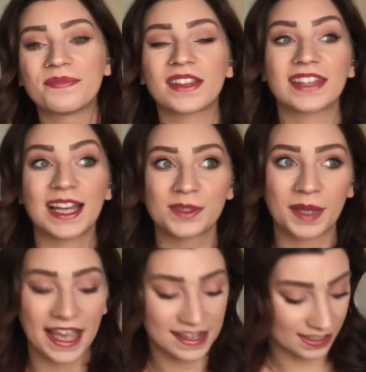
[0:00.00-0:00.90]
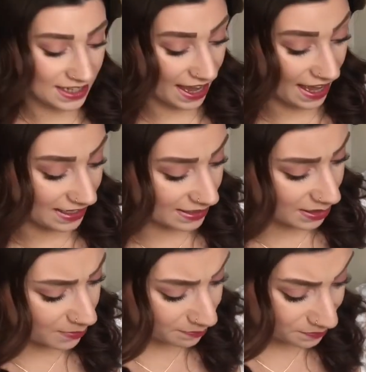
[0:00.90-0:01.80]
last weekend, and
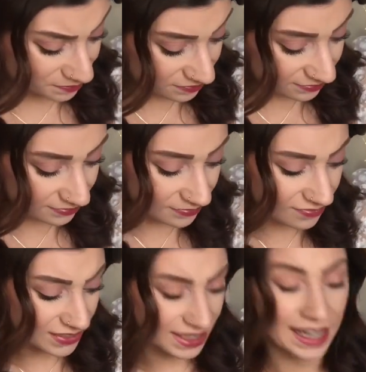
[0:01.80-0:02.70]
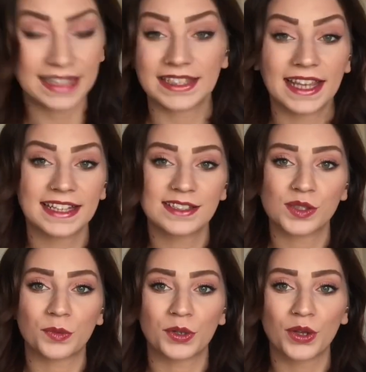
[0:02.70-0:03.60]
leggings
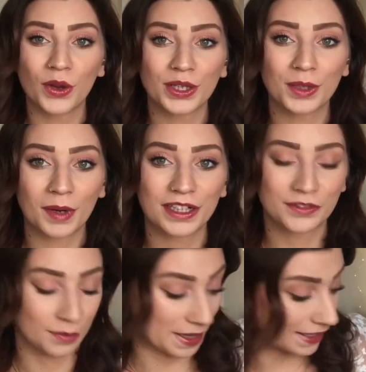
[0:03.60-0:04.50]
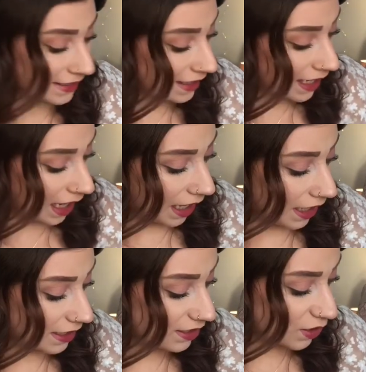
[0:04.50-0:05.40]
were not gonna work for me.
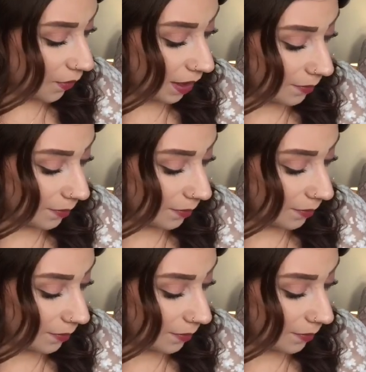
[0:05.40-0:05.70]
So I